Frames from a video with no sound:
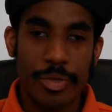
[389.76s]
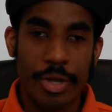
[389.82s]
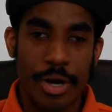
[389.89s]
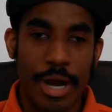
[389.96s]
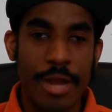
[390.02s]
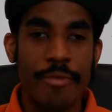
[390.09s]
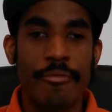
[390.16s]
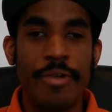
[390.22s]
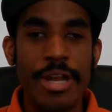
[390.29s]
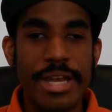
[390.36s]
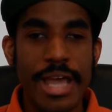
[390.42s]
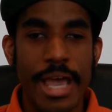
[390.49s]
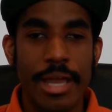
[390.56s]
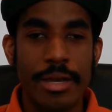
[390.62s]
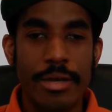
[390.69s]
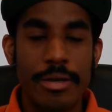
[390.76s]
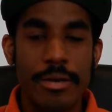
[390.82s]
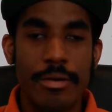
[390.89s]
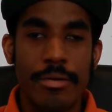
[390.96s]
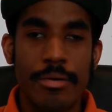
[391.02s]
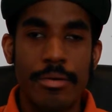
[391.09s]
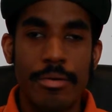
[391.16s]
All right, read that.
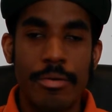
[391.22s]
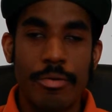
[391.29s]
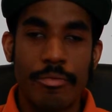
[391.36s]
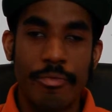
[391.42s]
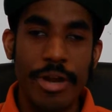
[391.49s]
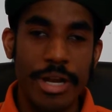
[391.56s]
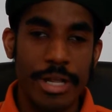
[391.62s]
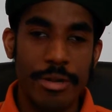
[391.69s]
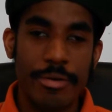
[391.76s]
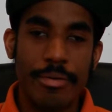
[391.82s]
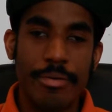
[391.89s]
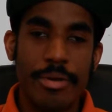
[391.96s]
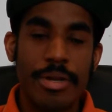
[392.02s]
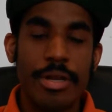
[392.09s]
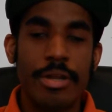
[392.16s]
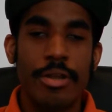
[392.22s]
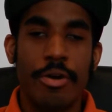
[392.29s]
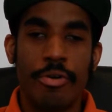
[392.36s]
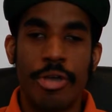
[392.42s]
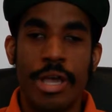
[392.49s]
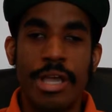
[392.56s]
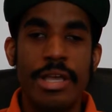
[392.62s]
Read it.
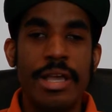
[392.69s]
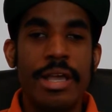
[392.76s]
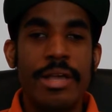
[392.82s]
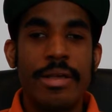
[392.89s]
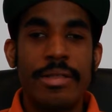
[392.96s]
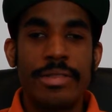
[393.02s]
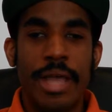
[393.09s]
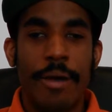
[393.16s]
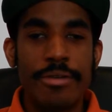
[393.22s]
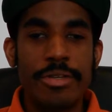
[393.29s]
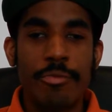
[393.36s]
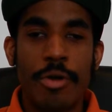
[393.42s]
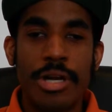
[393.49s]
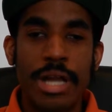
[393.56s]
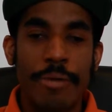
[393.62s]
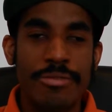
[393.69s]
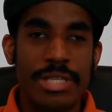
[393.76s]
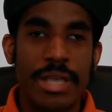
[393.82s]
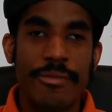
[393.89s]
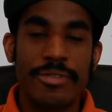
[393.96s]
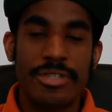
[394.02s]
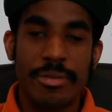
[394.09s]
Okay? That was a word that was
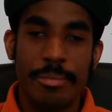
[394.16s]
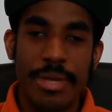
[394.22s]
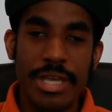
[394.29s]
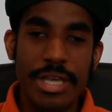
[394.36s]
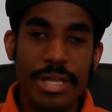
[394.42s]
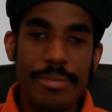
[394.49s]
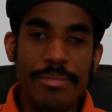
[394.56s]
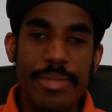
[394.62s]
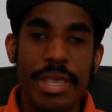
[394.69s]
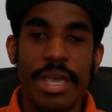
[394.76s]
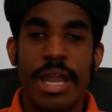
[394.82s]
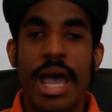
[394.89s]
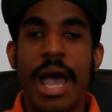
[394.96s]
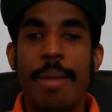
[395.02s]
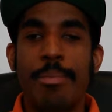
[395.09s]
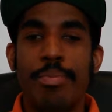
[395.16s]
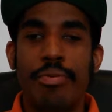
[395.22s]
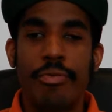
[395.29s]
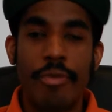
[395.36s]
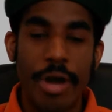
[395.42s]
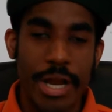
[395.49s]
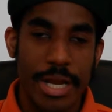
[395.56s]
given to me, and I
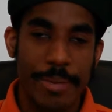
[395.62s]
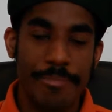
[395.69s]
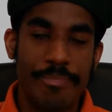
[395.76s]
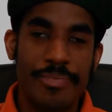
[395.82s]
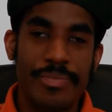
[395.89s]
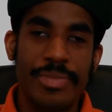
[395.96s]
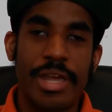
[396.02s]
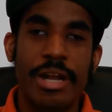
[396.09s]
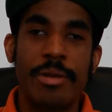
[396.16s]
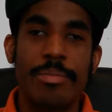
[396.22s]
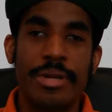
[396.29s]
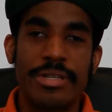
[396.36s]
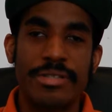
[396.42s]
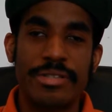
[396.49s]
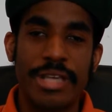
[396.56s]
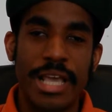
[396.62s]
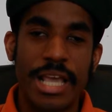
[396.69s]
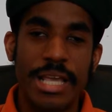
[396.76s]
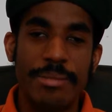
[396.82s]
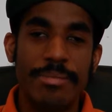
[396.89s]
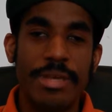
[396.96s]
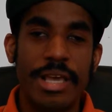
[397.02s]
pray that it'll be the
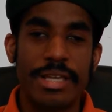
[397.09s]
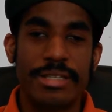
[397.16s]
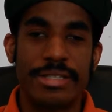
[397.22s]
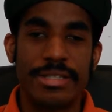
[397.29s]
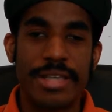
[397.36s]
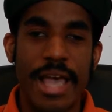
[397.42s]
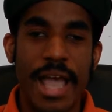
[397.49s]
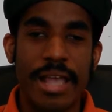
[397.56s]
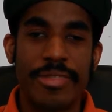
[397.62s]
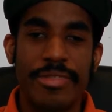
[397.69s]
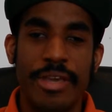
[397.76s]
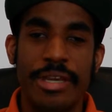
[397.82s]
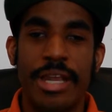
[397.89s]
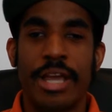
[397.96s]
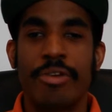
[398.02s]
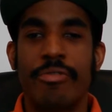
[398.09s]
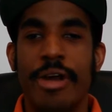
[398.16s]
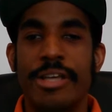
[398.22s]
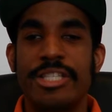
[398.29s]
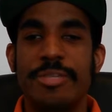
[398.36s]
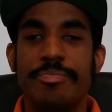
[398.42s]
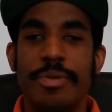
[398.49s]
same exact thing that
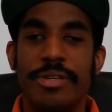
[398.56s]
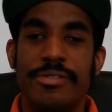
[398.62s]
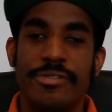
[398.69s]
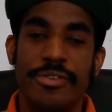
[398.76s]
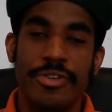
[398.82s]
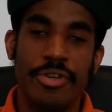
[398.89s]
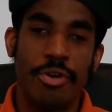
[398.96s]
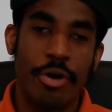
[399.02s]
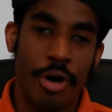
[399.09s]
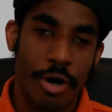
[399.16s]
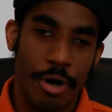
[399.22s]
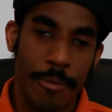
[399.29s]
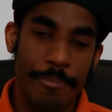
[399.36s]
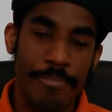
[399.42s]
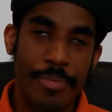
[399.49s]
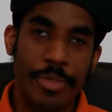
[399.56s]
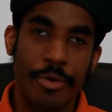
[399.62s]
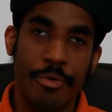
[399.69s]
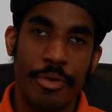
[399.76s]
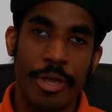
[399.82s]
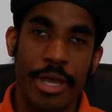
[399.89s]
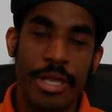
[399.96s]
Christ speaks to your heart.
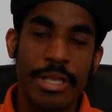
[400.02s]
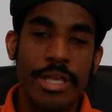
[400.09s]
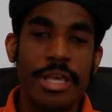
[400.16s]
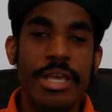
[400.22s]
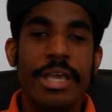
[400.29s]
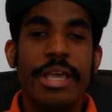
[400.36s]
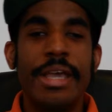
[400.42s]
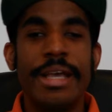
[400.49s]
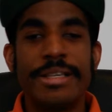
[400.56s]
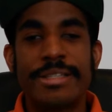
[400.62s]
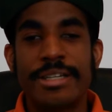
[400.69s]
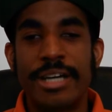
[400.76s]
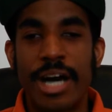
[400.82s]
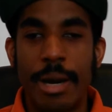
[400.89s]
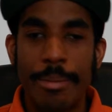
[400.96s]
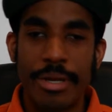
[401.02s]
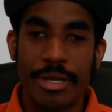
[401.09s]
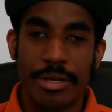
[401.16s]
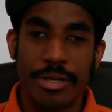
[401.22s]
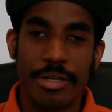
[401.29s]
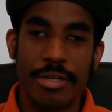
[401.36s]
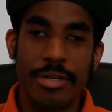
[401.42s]
Okay? It's coming.